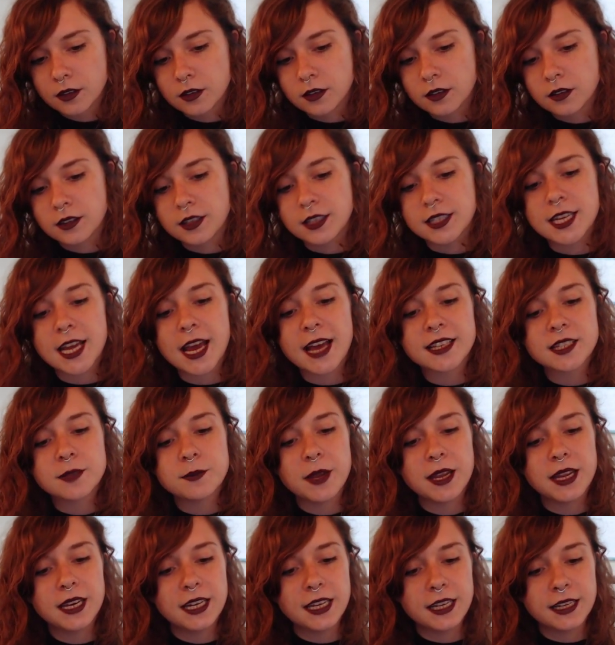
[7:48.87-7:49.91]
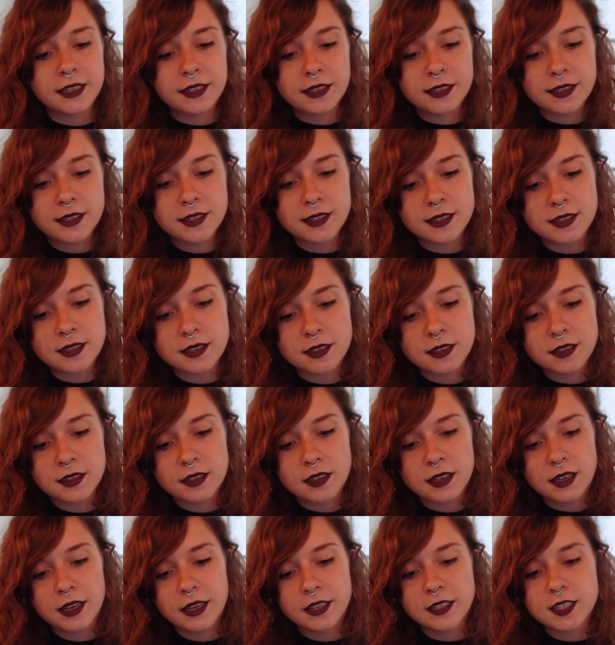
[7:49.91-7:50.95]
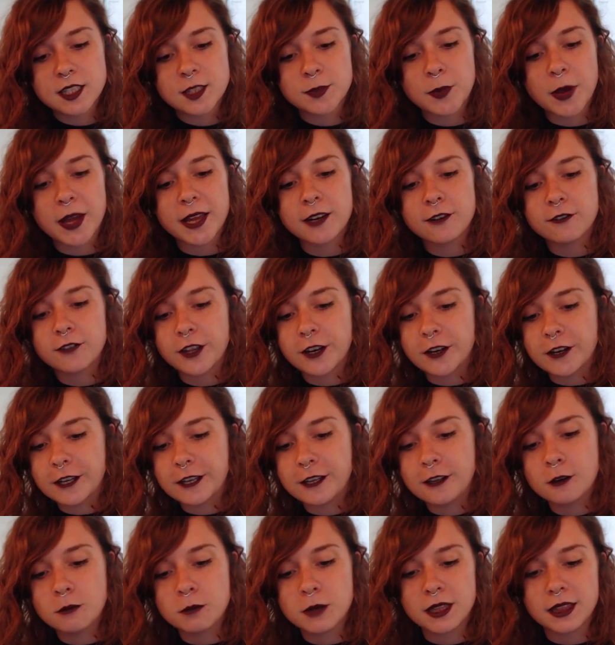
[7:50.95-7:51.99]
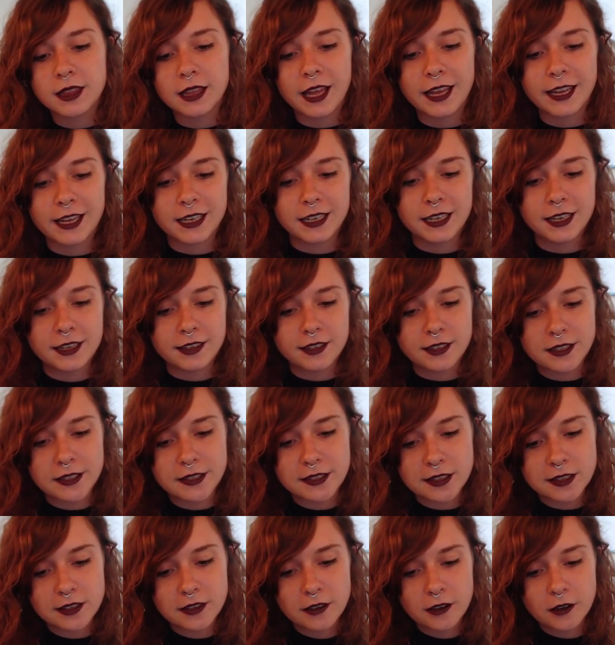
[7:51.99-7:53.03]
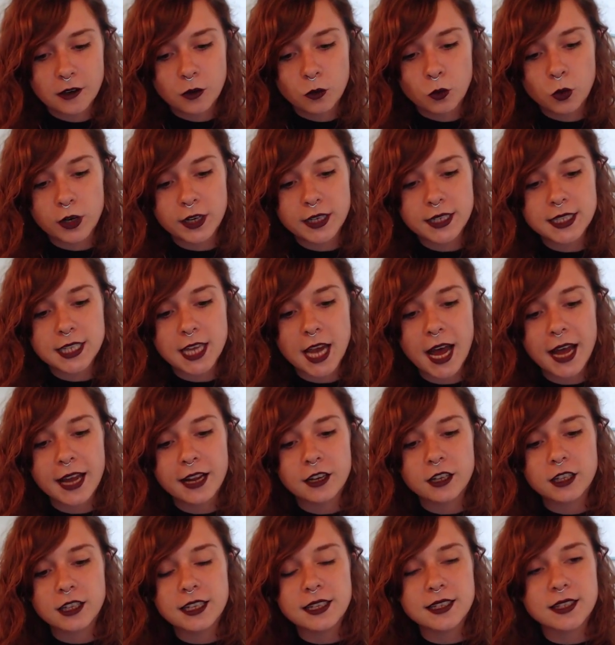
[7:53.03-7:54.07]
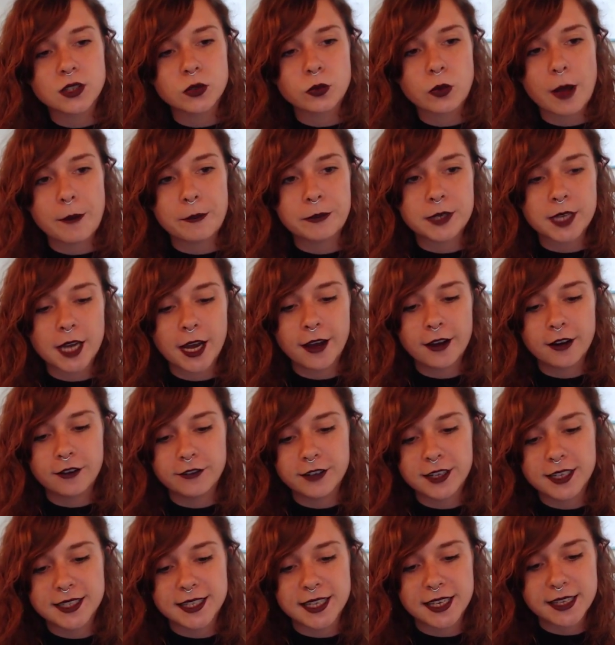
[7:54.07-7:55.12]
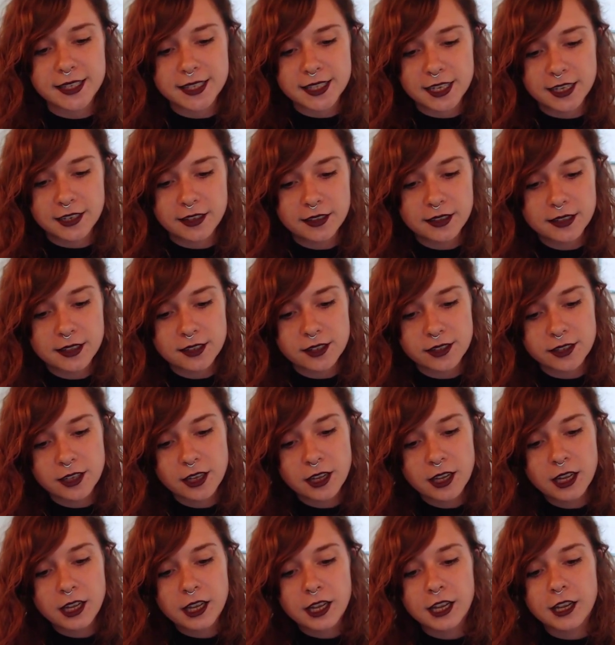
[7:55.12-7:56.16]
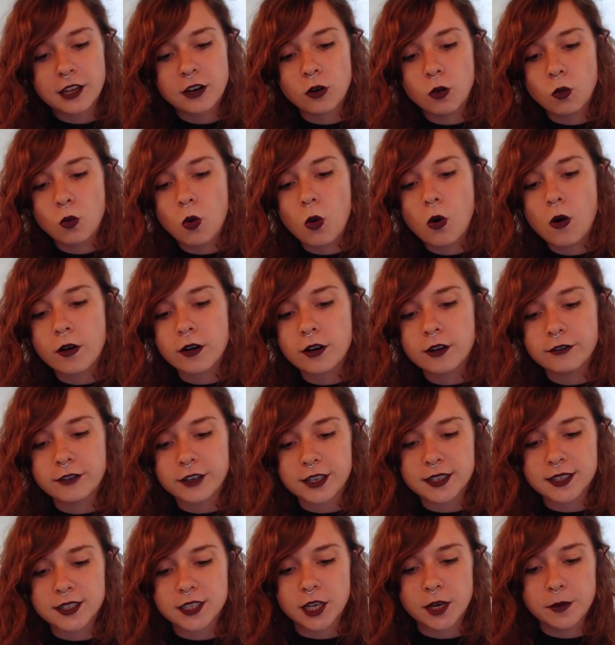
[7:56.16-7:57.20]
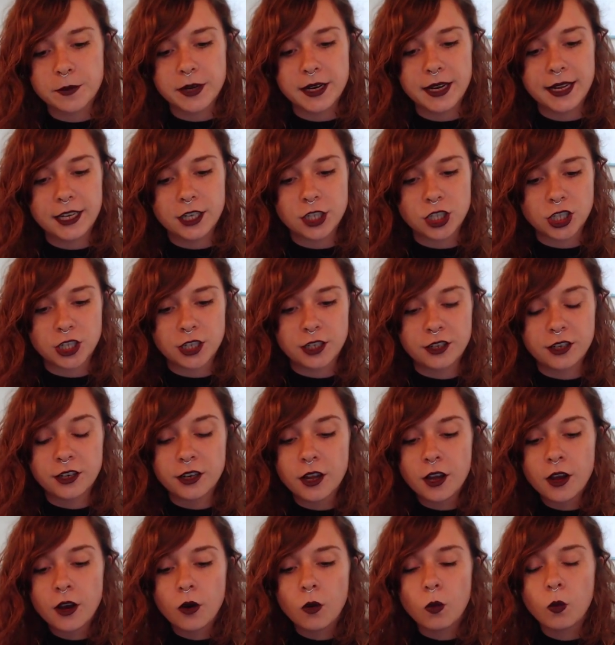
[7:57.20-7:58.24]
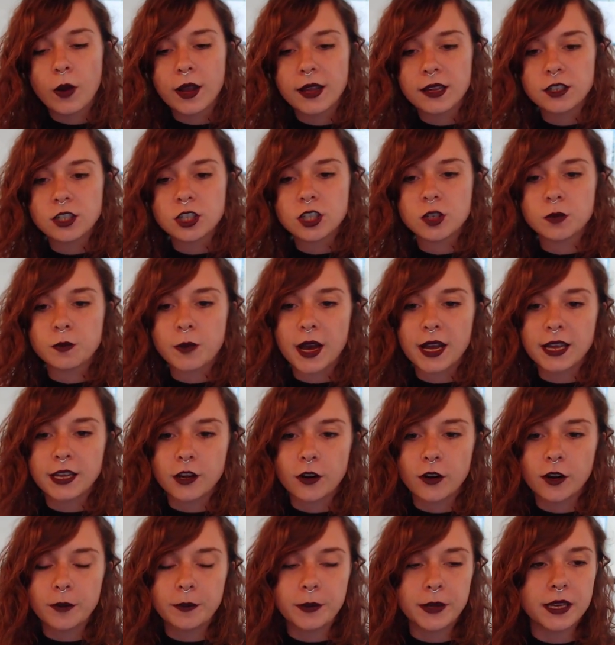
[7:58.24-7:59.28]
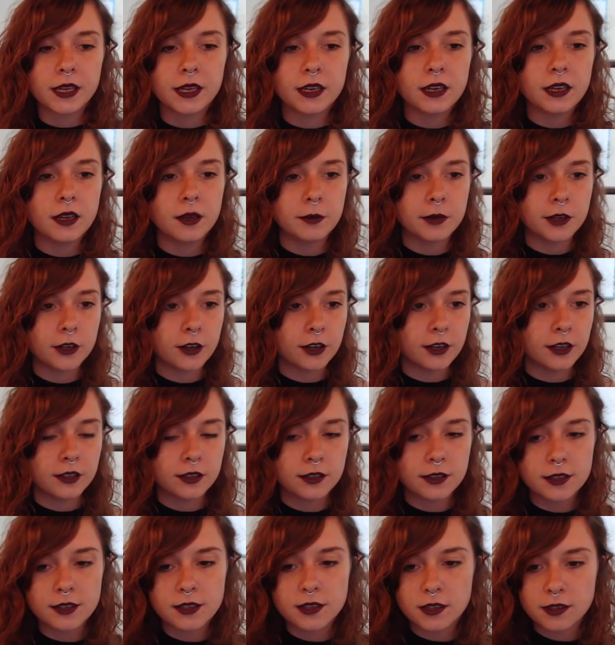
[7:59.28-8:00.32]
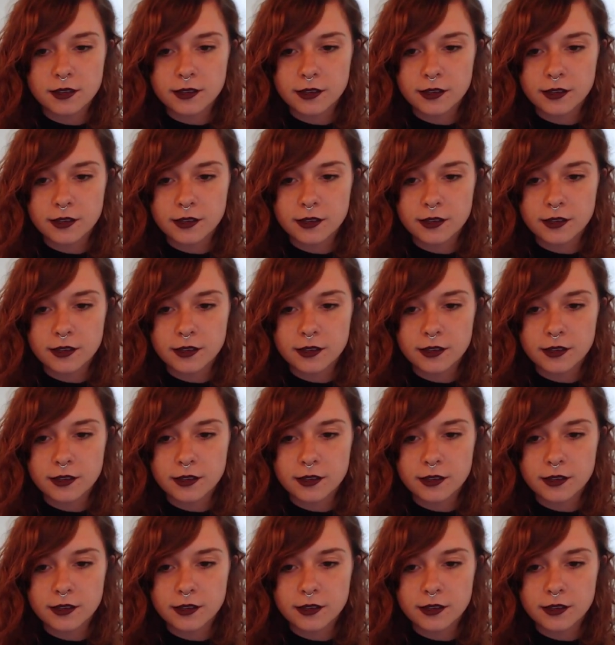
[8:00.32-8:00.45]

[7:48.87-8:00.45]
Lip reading: The Tasmanians, in spite of their human likeness, were entirely swept out of existence in a war of extermination waged by European immigrants